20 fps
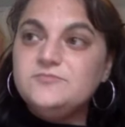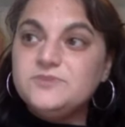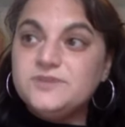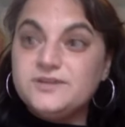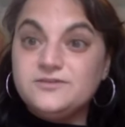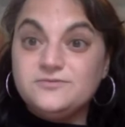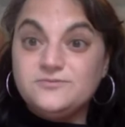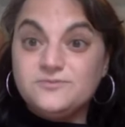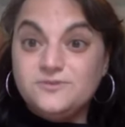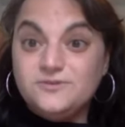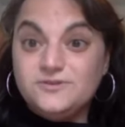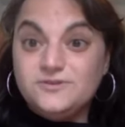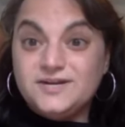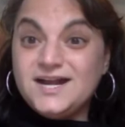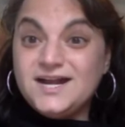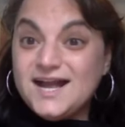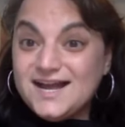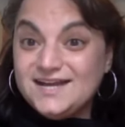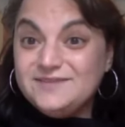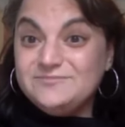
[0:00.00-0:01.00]
play the role
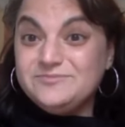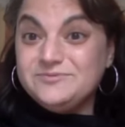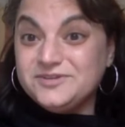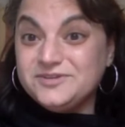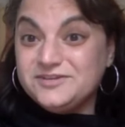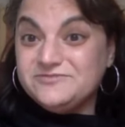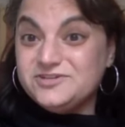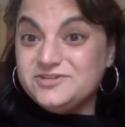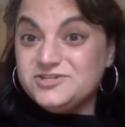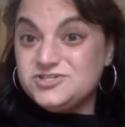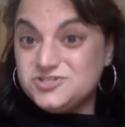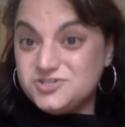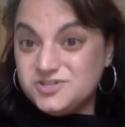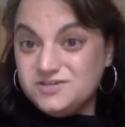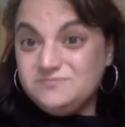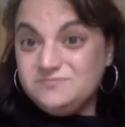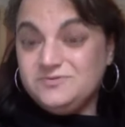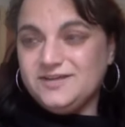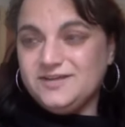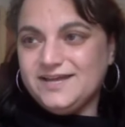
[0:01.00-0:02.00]
that I believe it
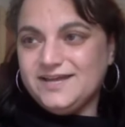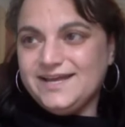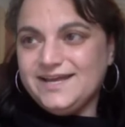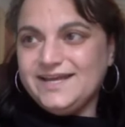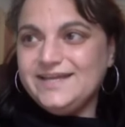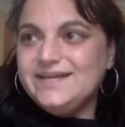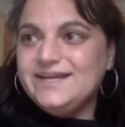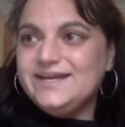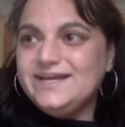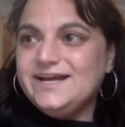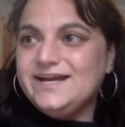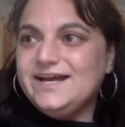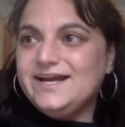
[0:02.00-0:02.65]
should play.